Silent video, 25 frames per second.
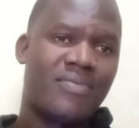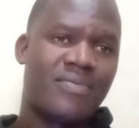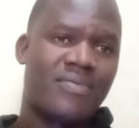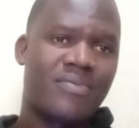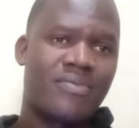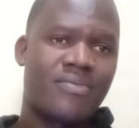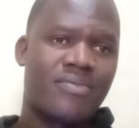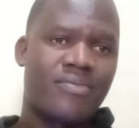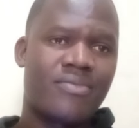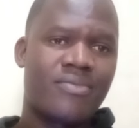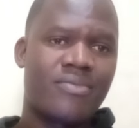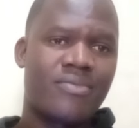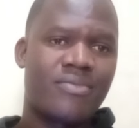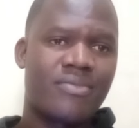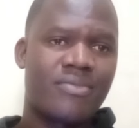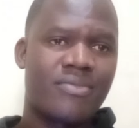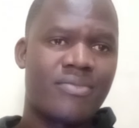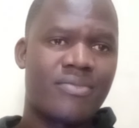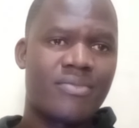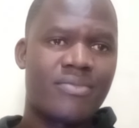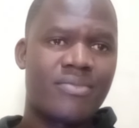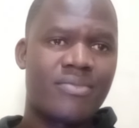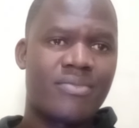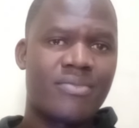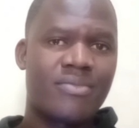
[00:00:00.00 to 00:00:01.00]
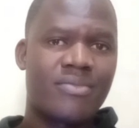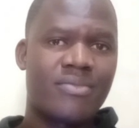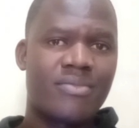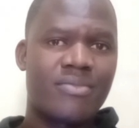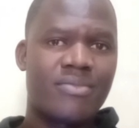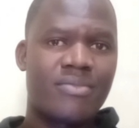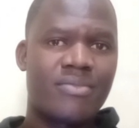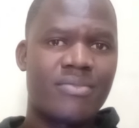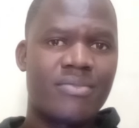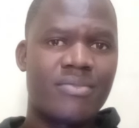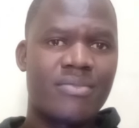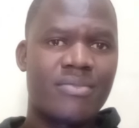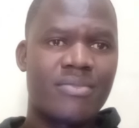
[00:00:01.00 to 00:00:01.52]

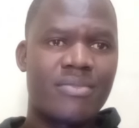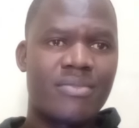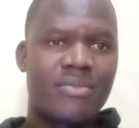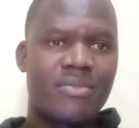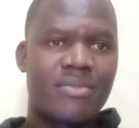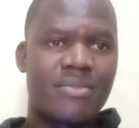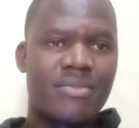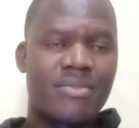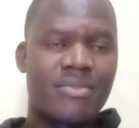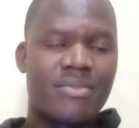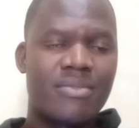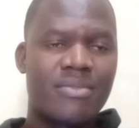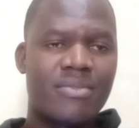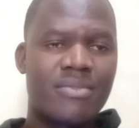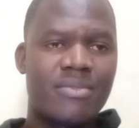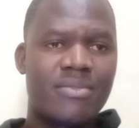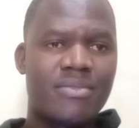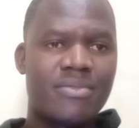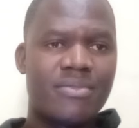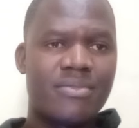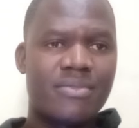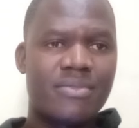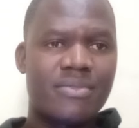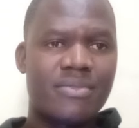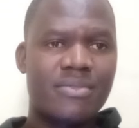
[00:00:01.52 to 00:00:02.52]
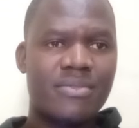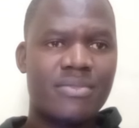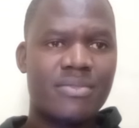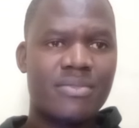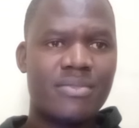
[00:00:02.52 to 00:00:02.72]
No one is speaking in this clip.